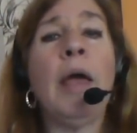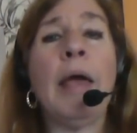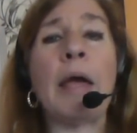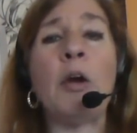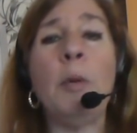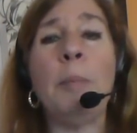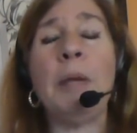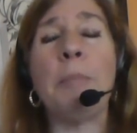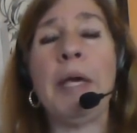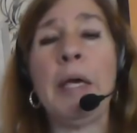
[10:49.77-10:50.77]
it could
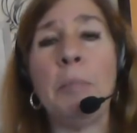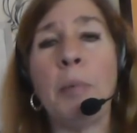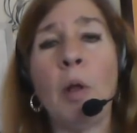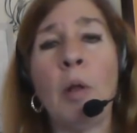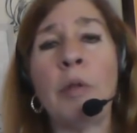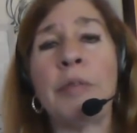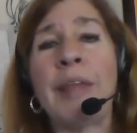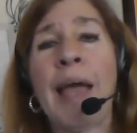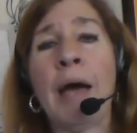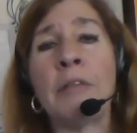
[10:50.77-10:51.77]
be people
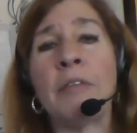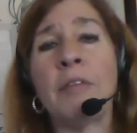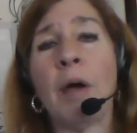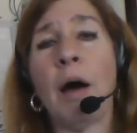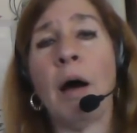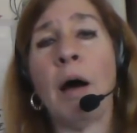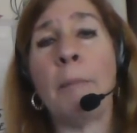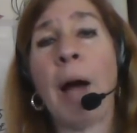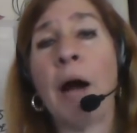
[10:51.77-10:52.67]
that um,